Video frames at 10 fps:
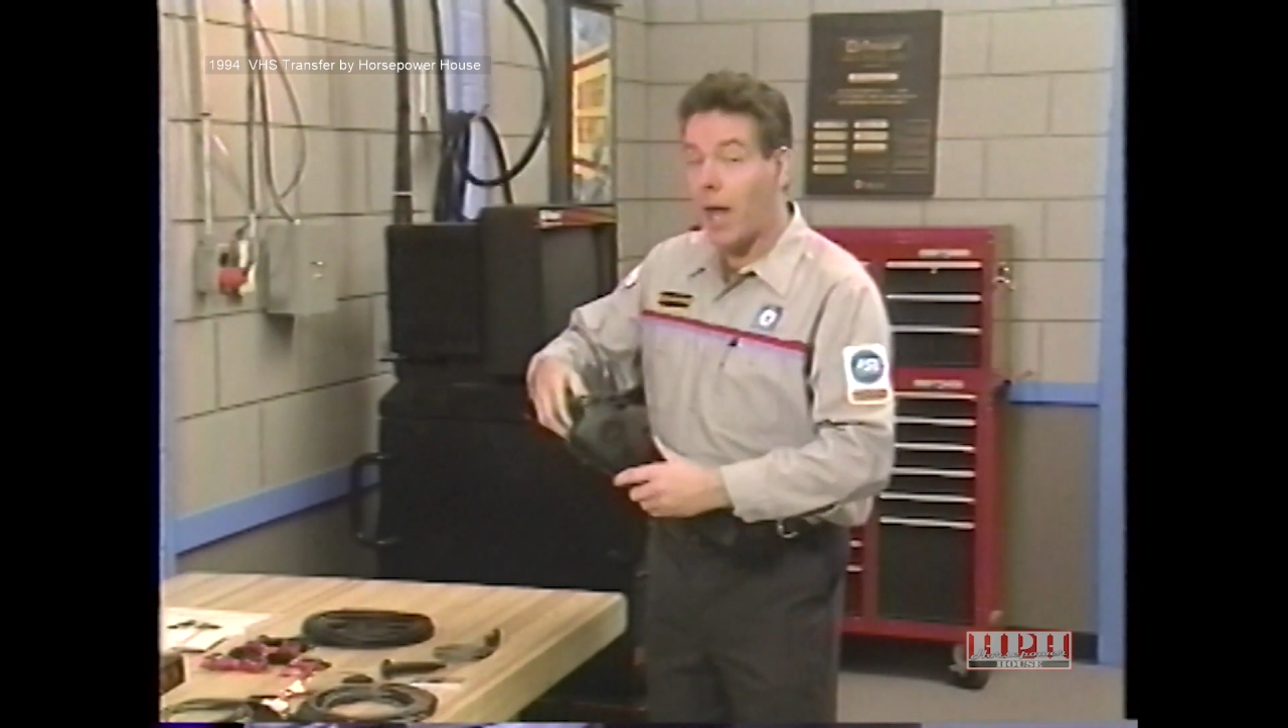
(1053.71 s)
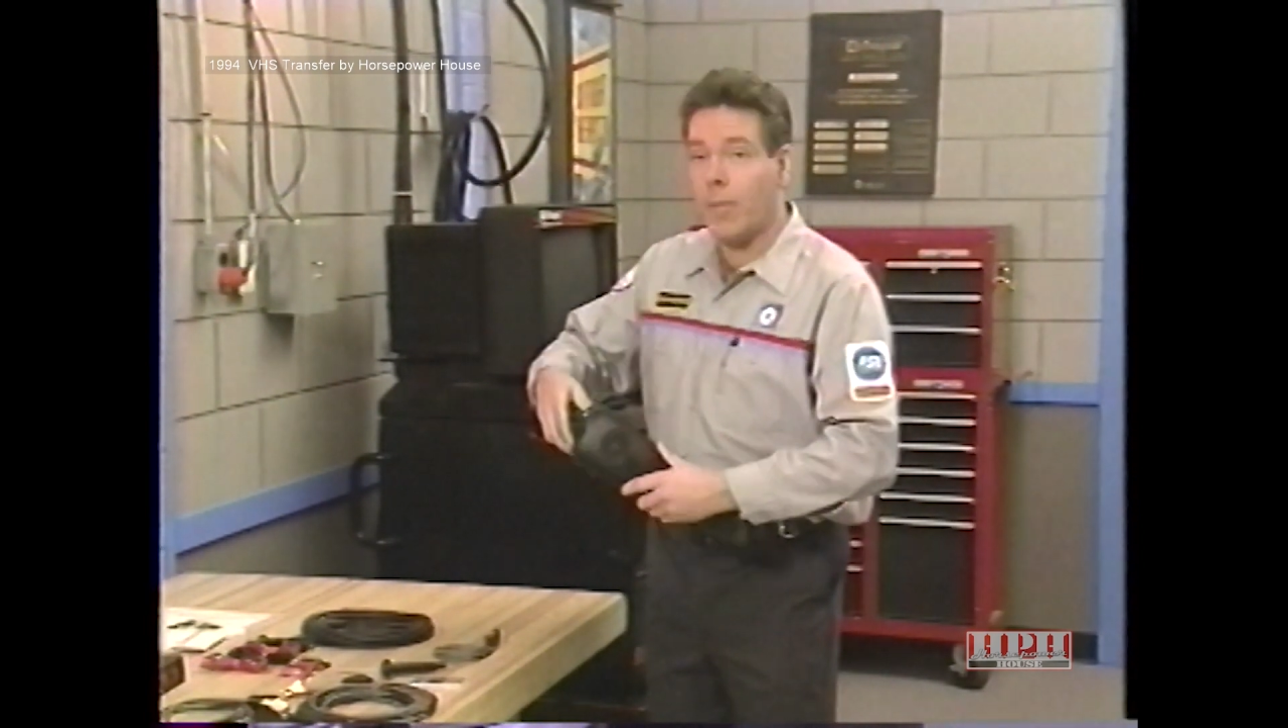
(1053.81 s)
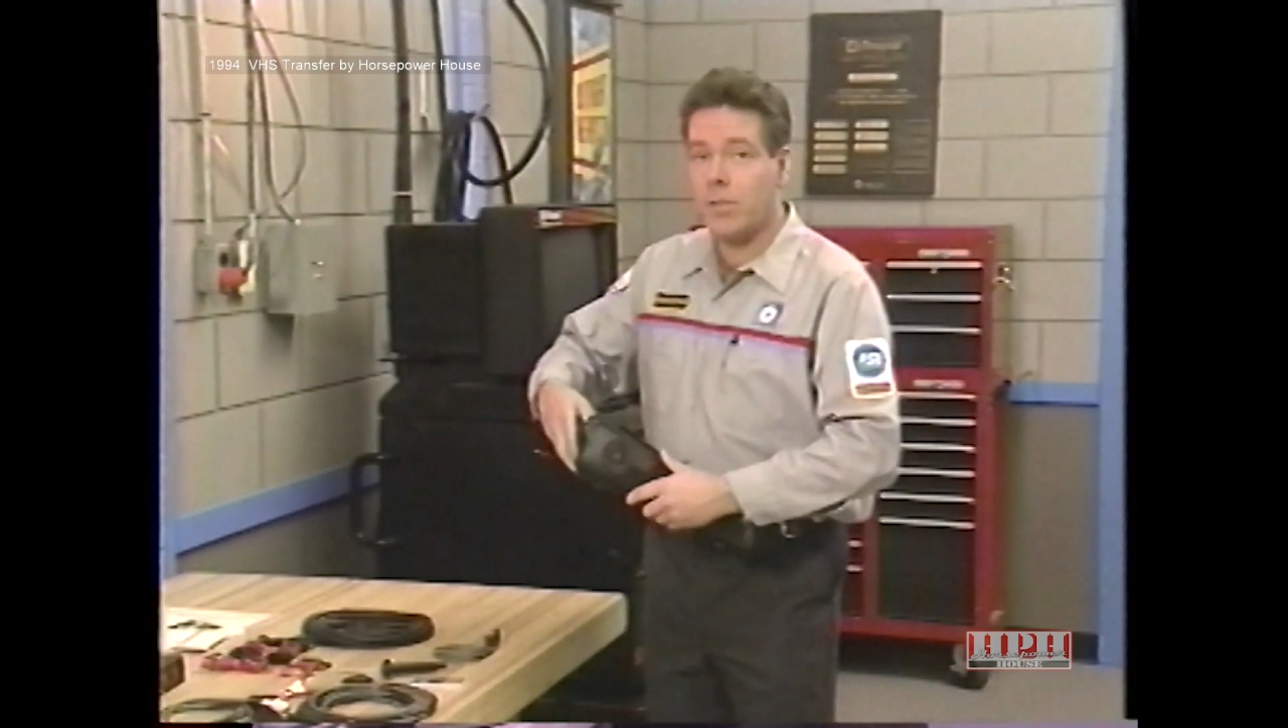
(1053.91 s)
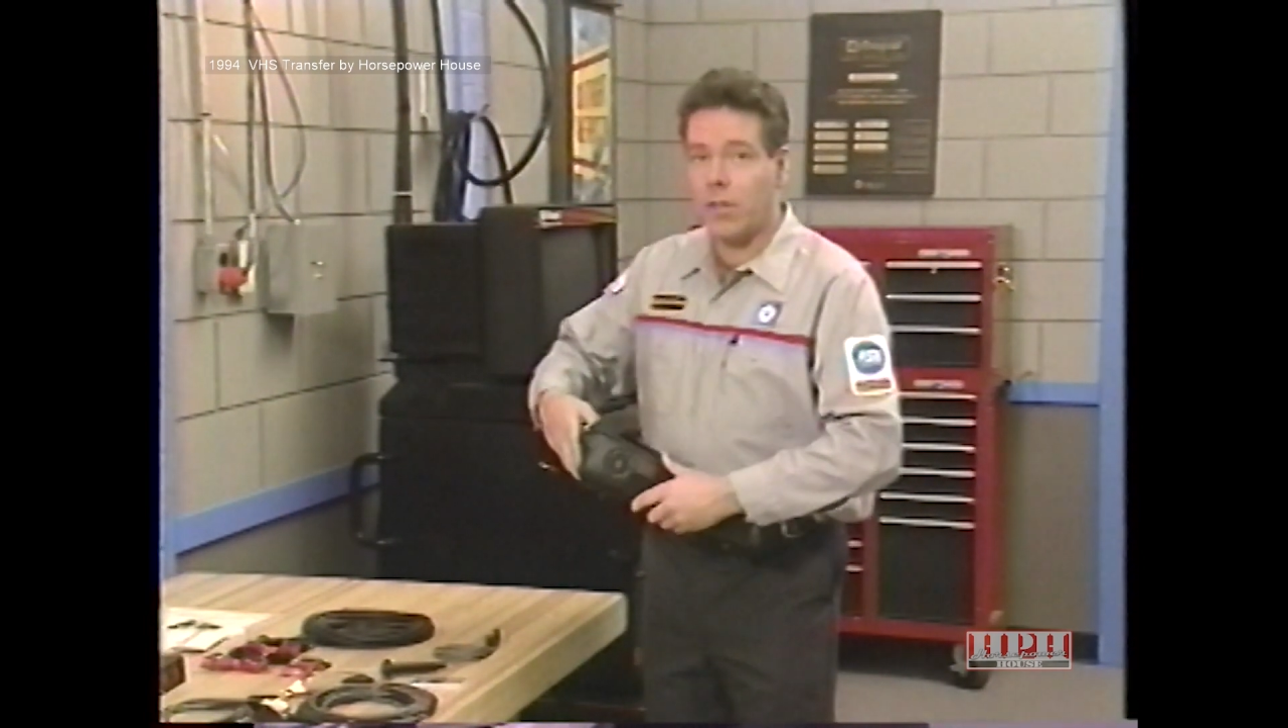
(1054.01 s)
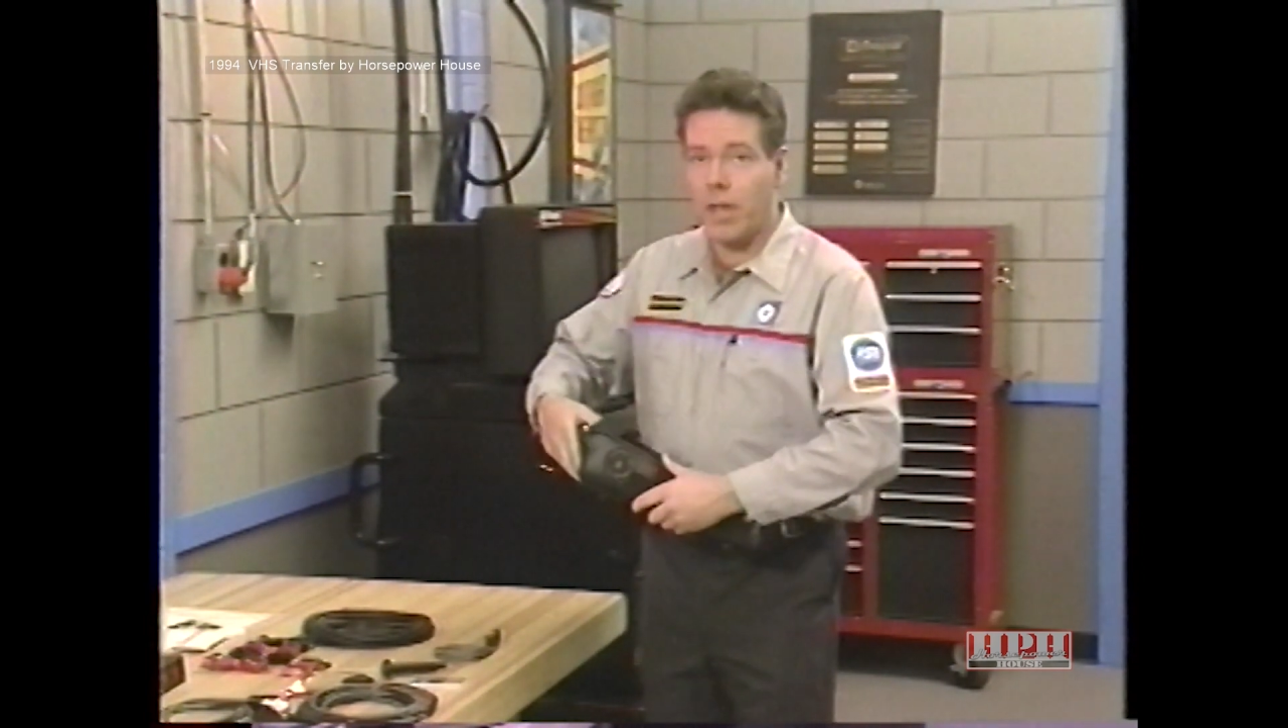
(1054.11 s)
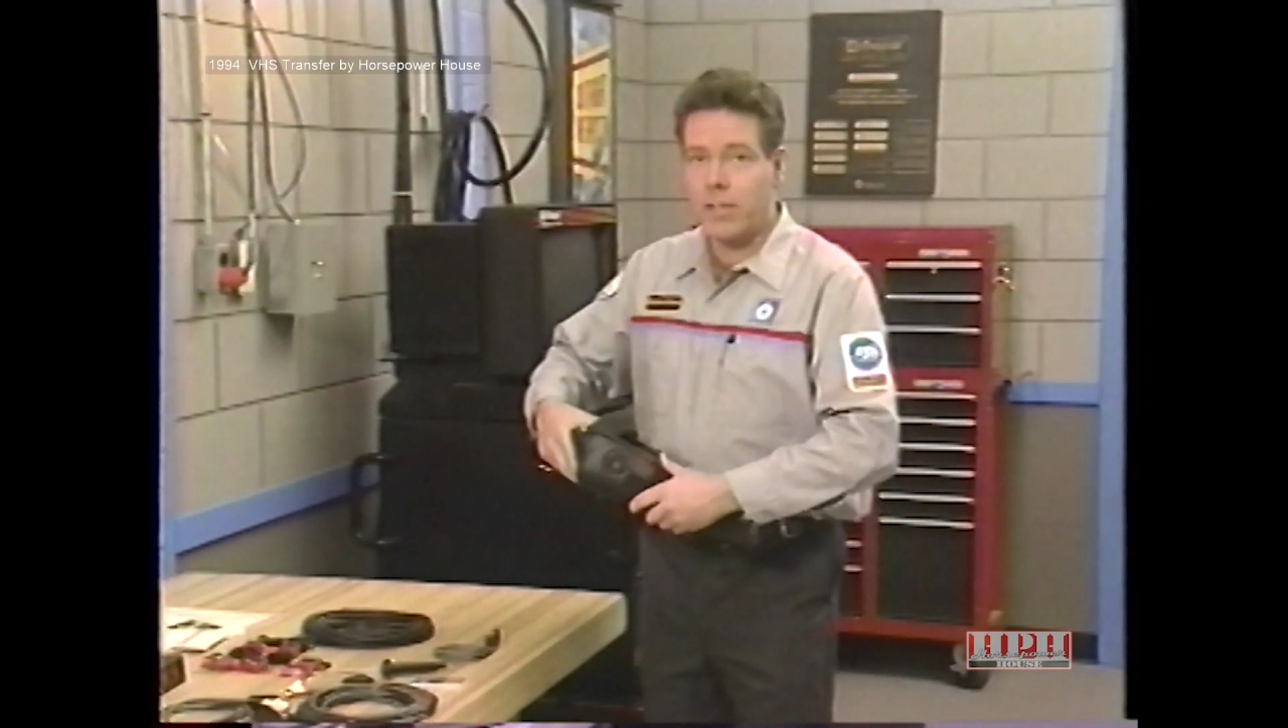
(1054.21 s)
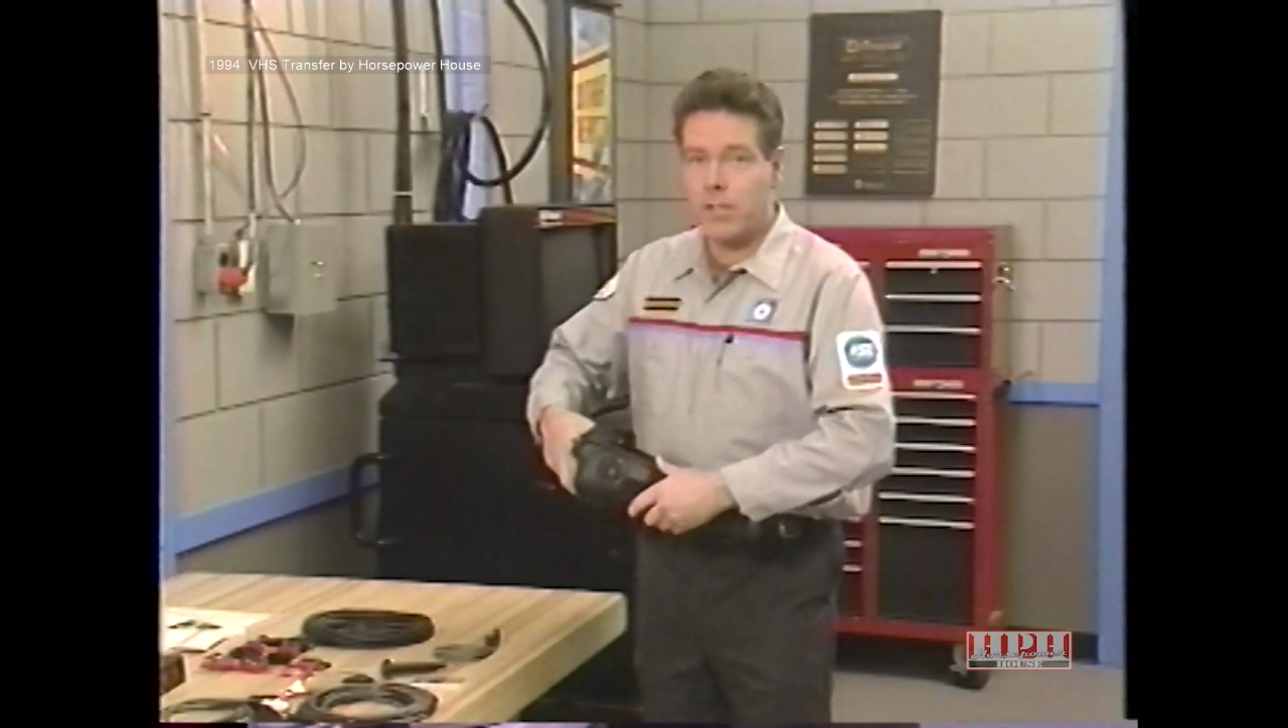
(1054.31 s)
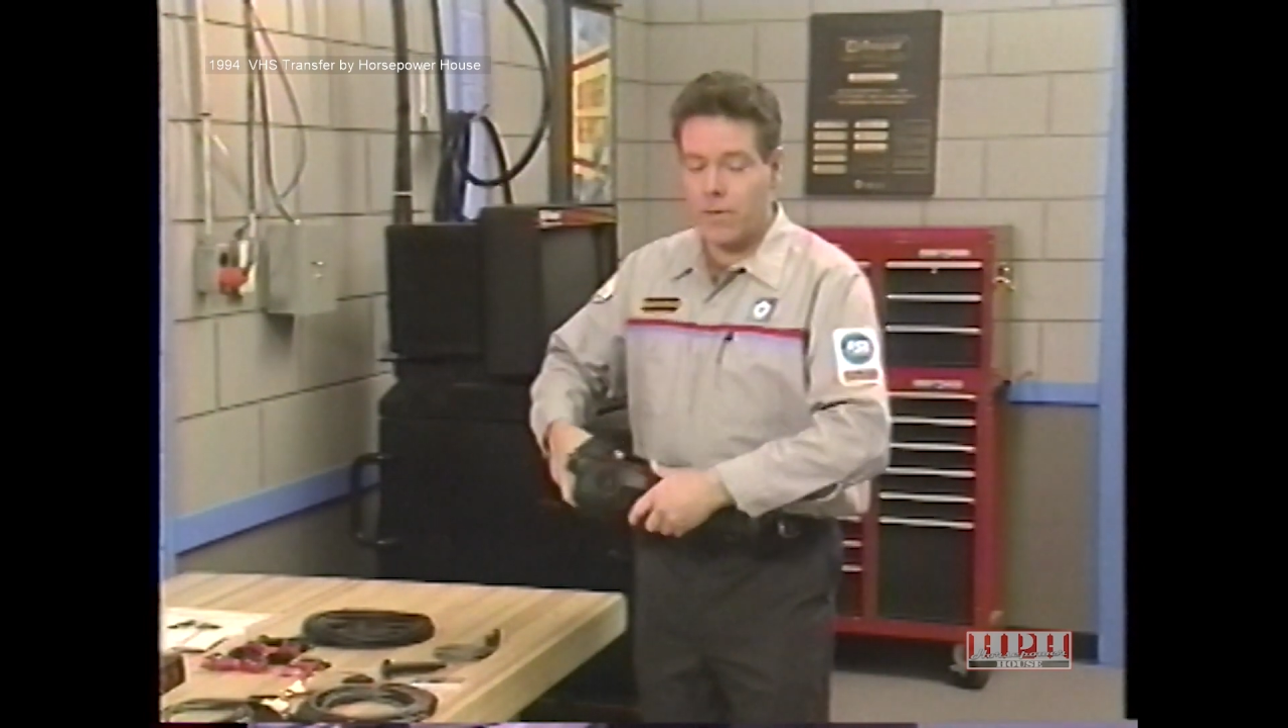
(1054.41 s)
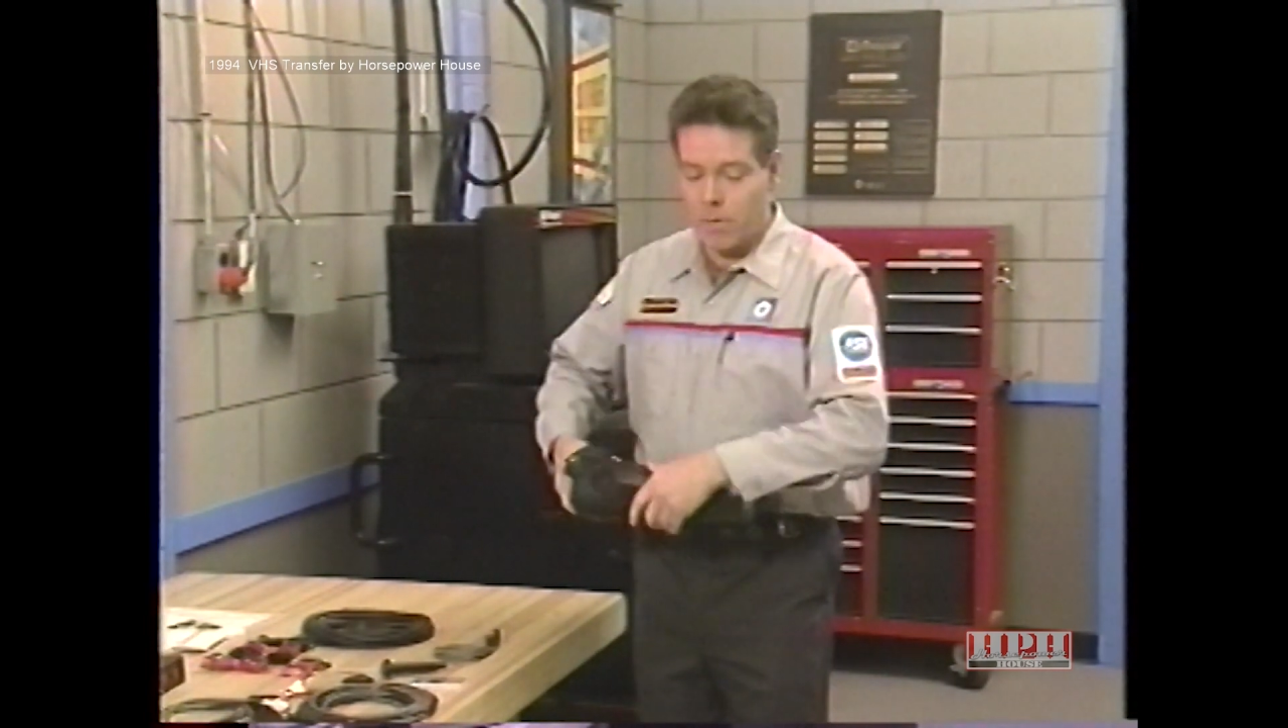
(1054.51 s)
obsolescence